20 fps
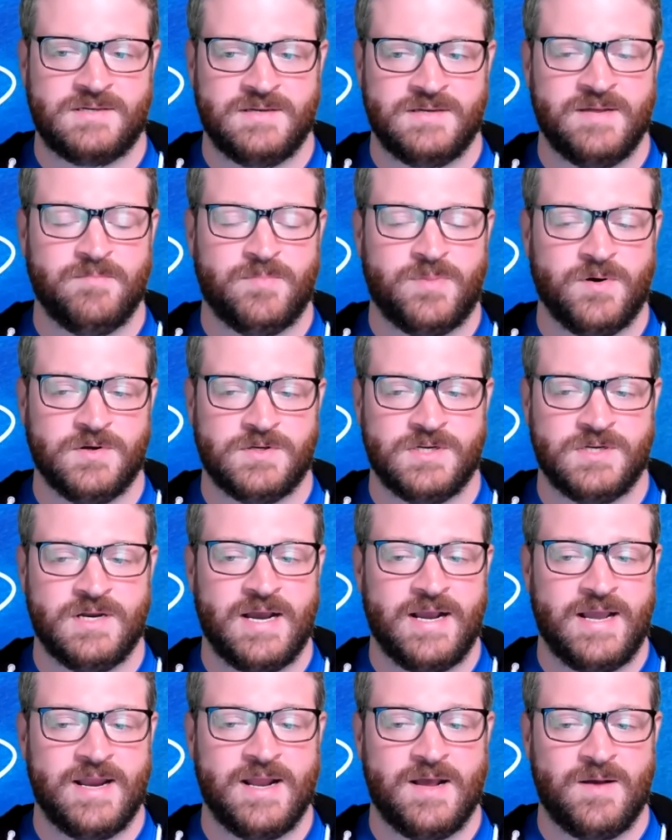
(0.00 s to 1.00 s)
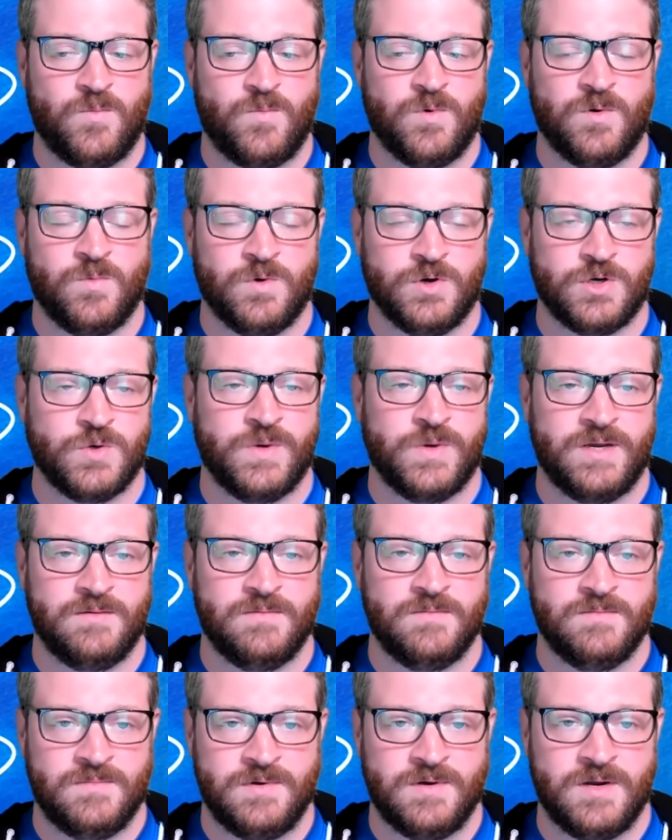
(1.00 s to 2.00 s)
in person. Again, we're
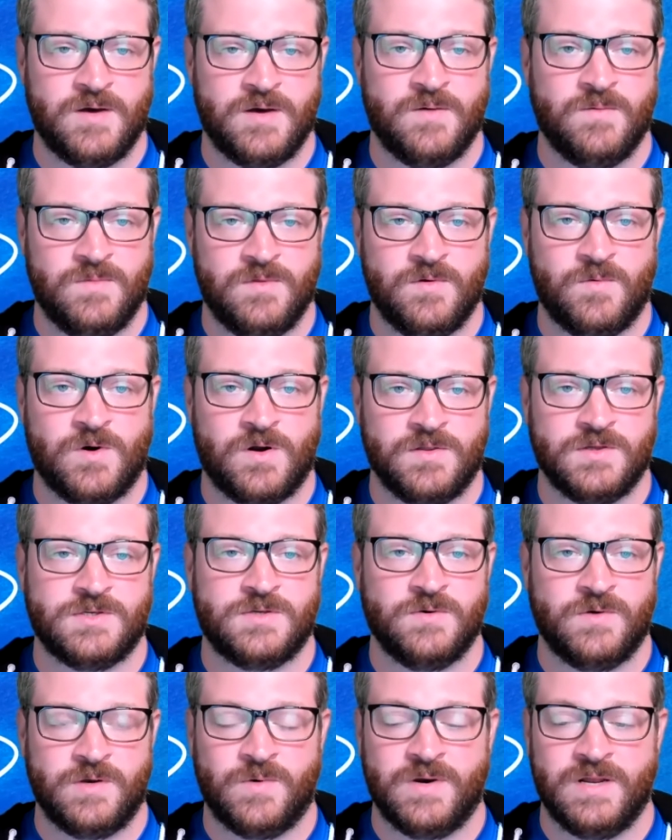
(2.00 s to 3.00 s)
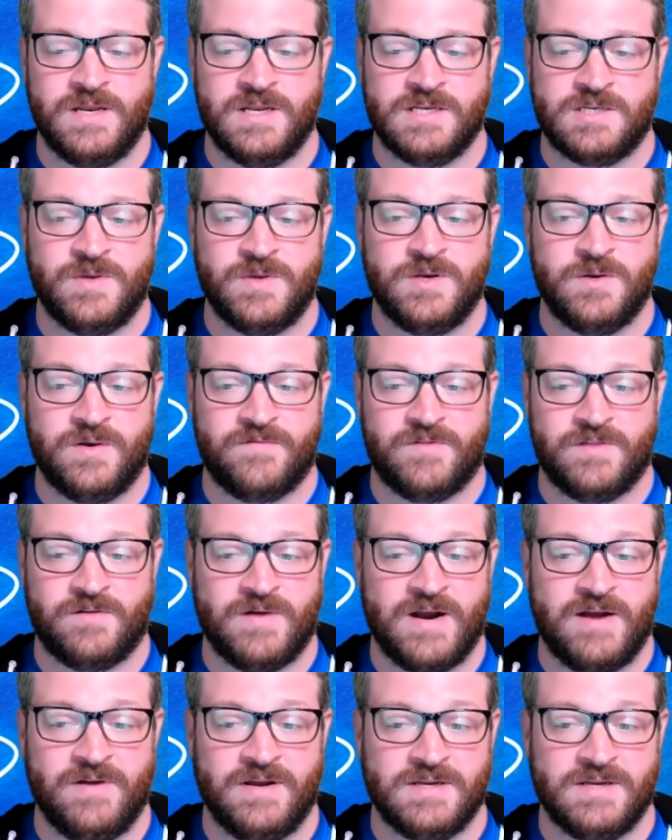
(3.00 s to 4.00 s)
doing, the world is doing what it needs to be doing for the
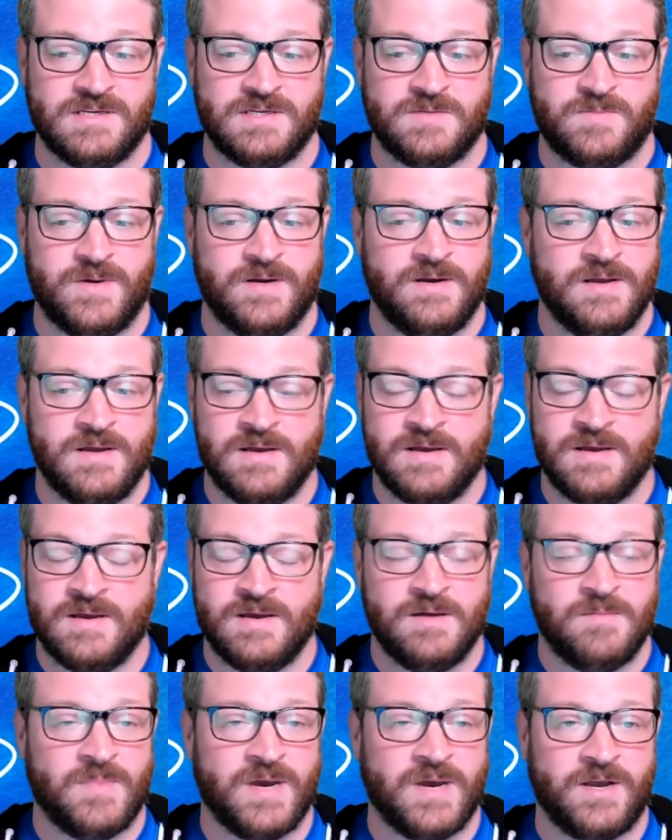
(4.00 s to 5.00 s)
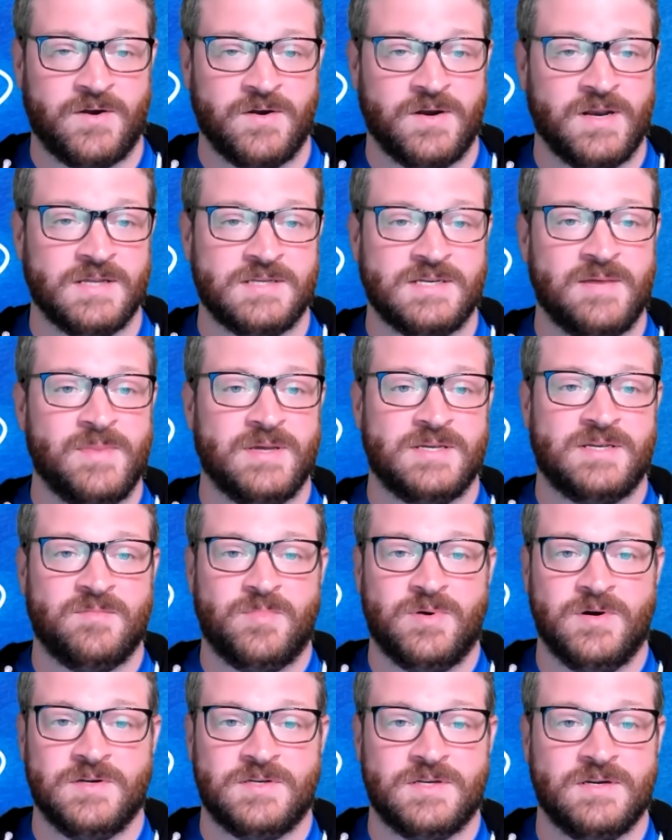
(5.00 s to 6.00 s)
right reasons, but my goodness, I miss in
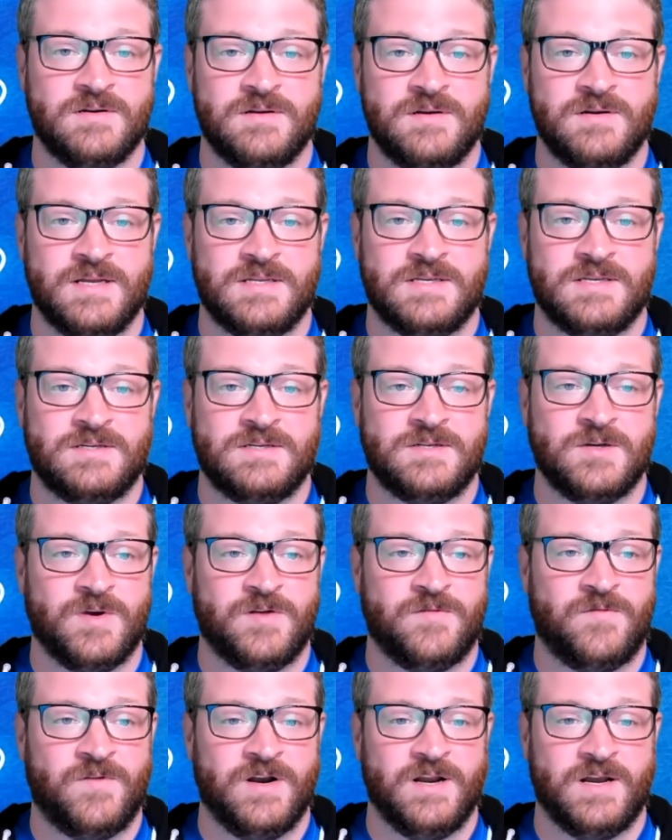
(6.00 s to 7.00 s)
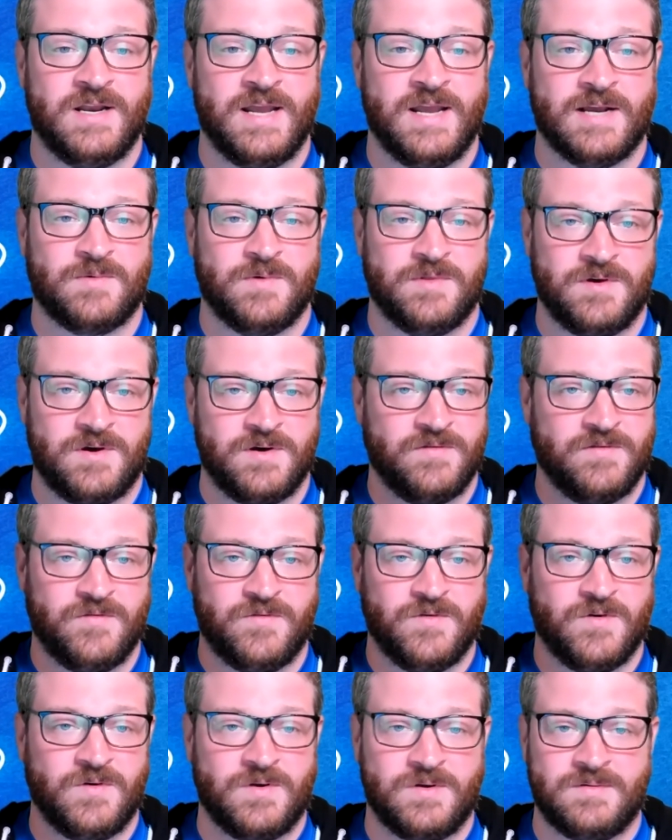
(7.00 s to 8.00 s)
person. It's so much fun to connect with all you
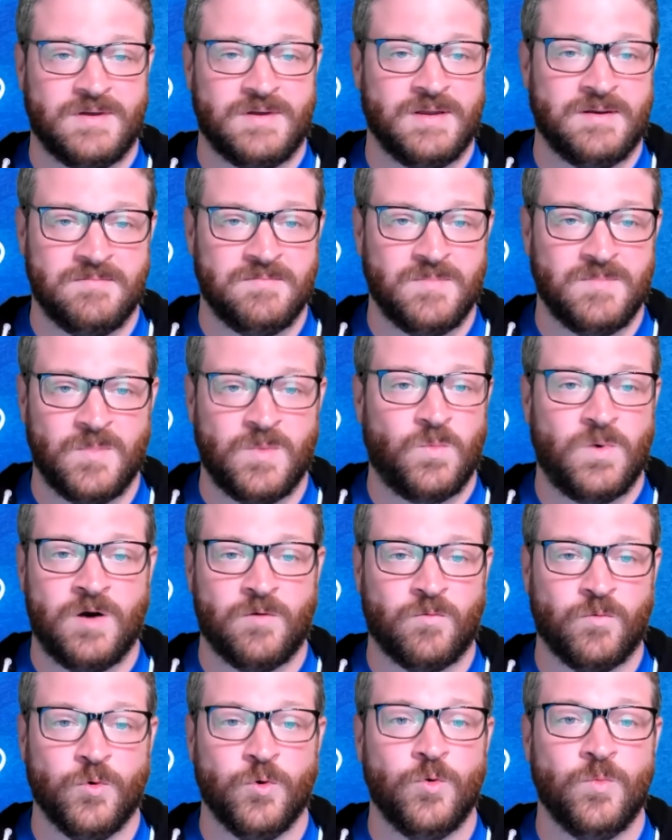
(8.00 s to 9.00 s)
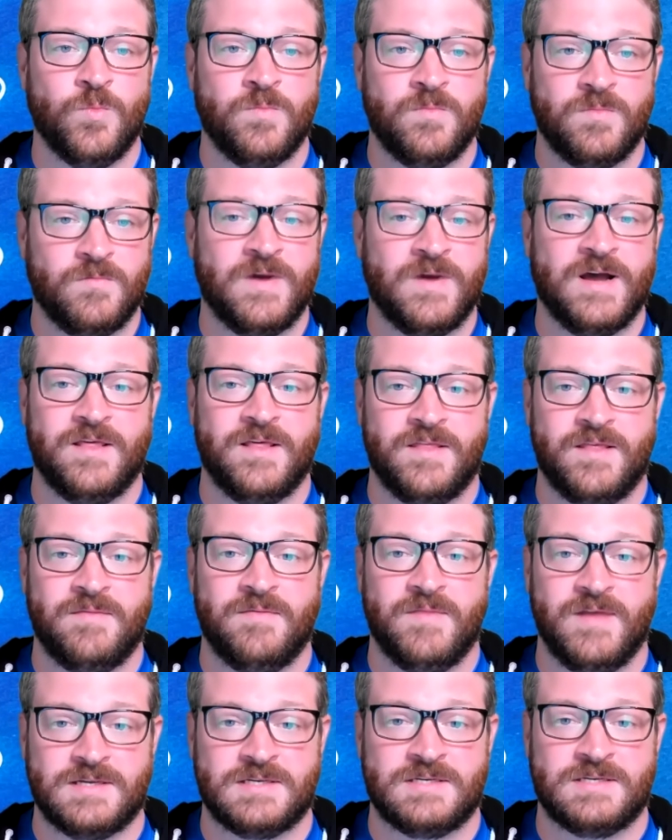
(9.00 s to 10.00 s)
folk in a room rather than
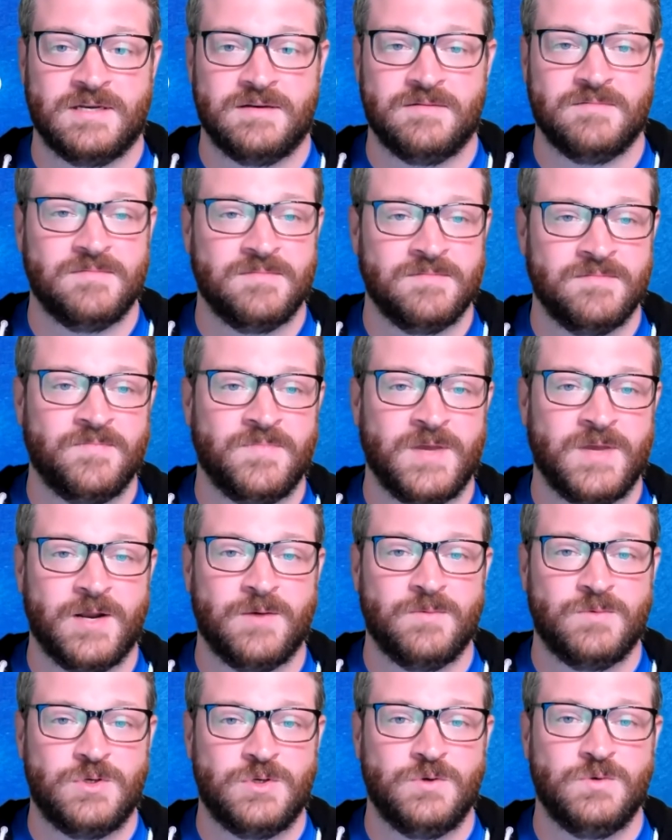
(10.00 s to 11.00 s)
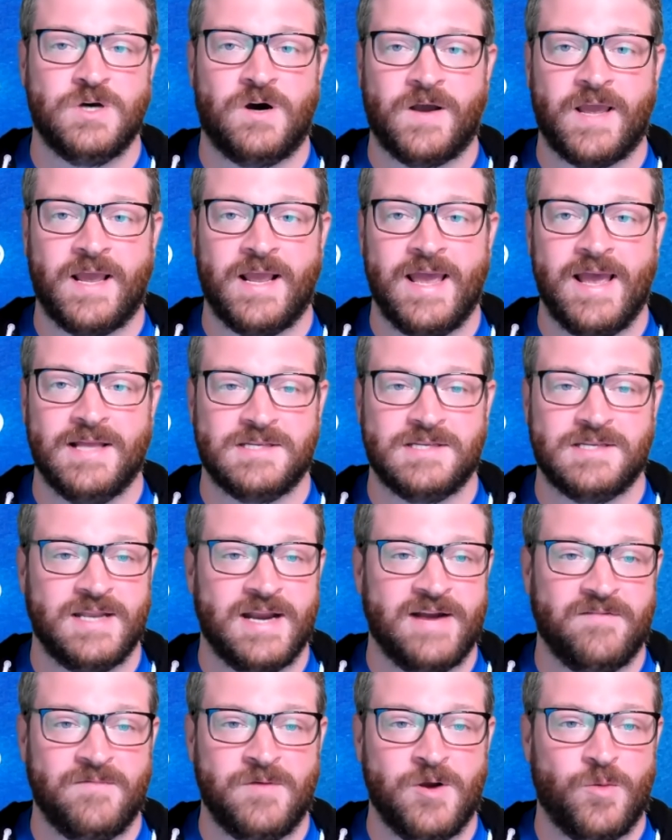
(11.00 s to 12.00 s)
this and two talking heads and
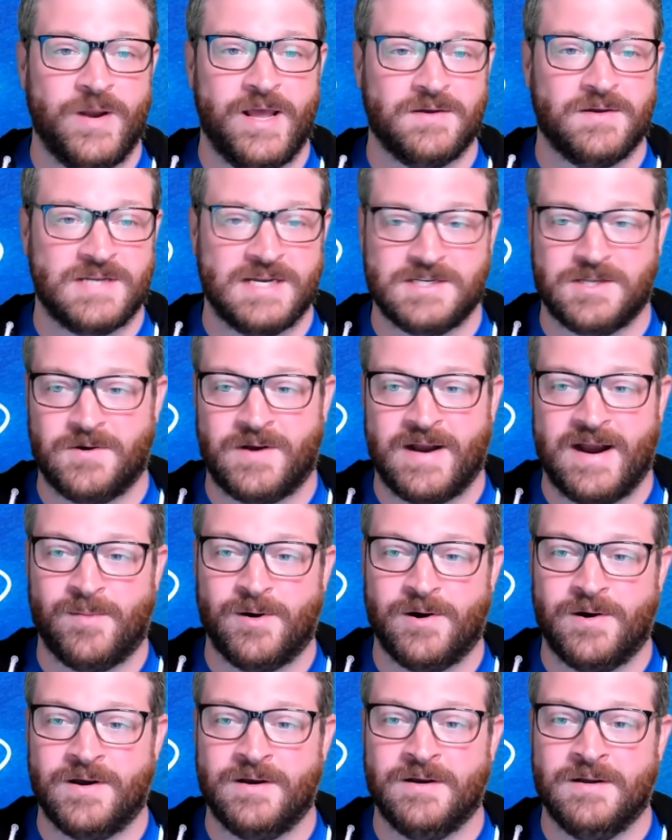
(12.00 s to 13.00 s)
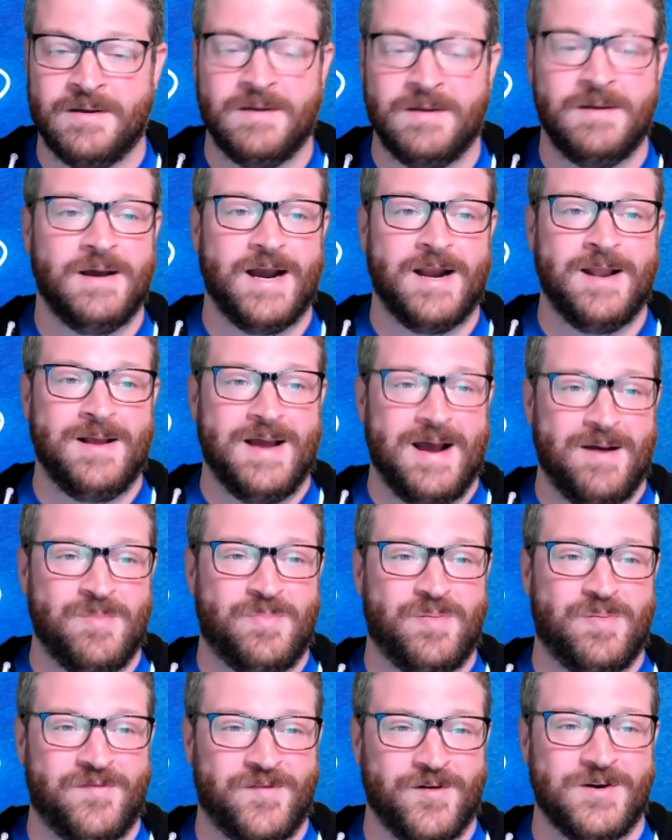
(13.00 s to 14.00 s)
nobody else has their camera on. I
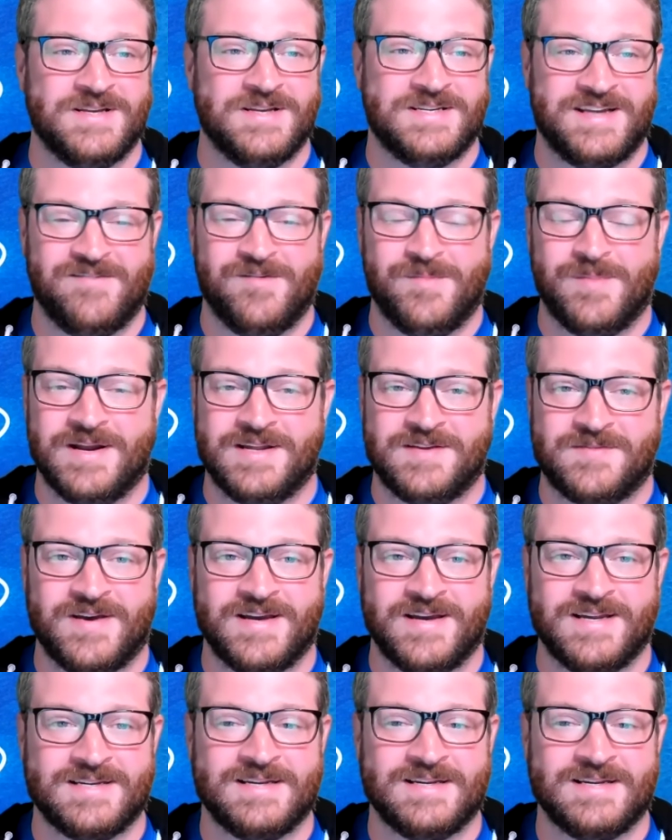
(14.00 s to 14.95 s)
prefer to see everybody's face.